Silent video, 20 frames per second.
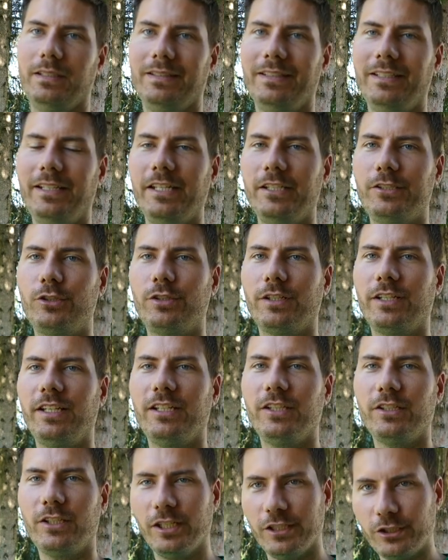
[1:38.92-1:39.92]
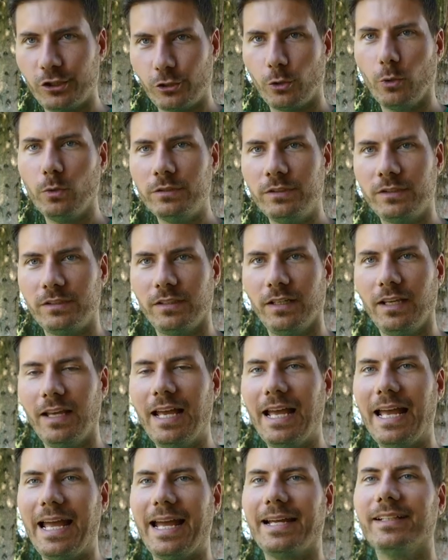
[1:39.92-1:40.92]
he shoots,
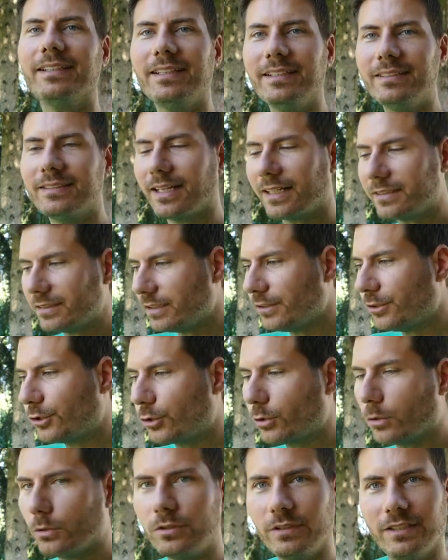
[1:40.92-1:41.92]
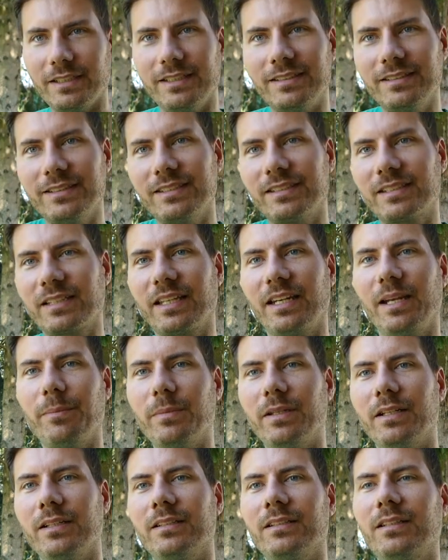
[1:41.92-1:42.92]
and he doesn't shoot
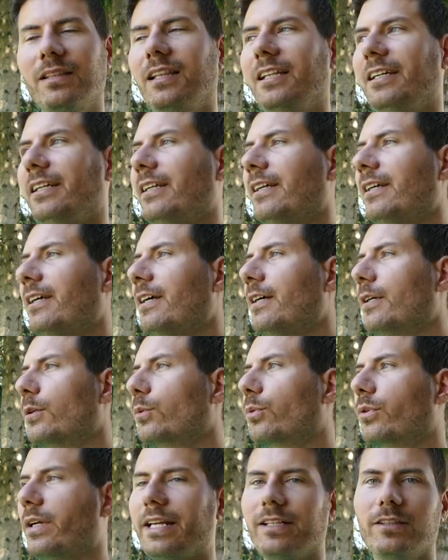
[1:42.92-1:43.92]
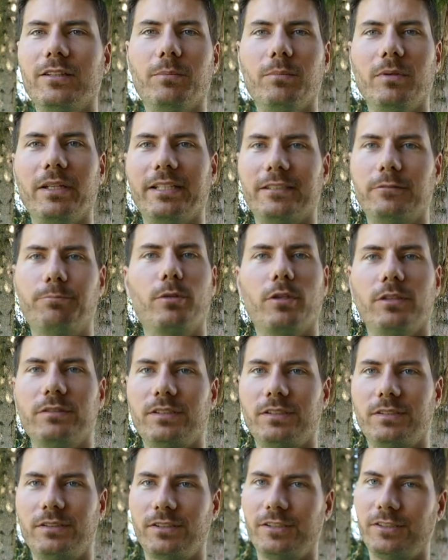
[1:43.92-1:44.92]
indiscriminately, randomly at
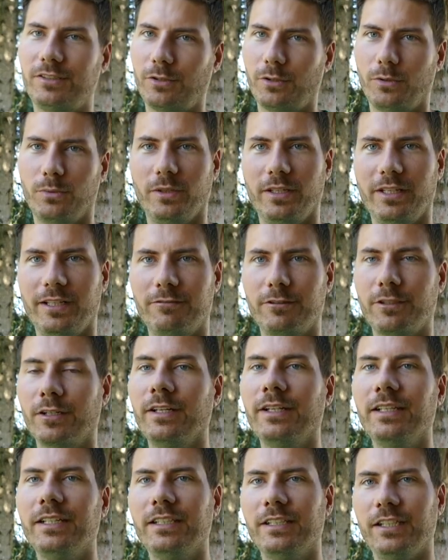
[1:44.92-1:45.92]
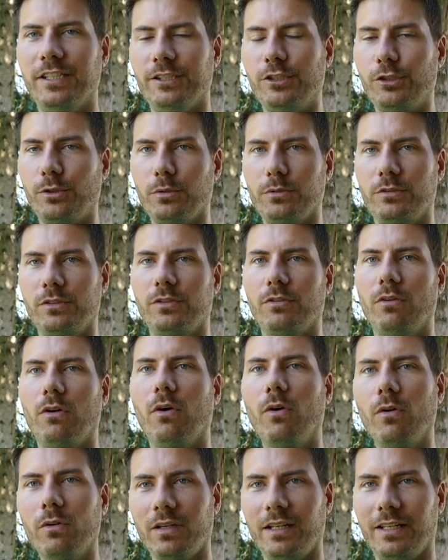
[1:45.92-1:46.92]
protesters or whatever. He shoots
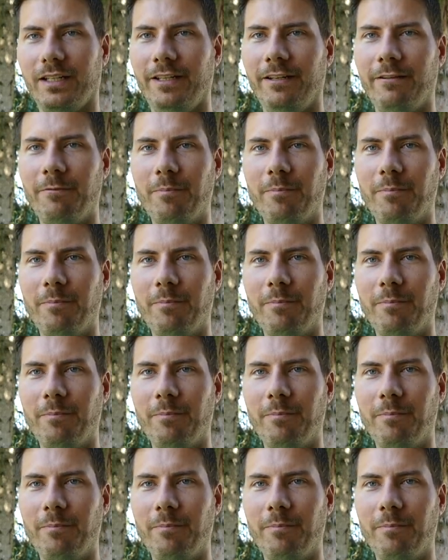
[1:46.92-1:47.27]
only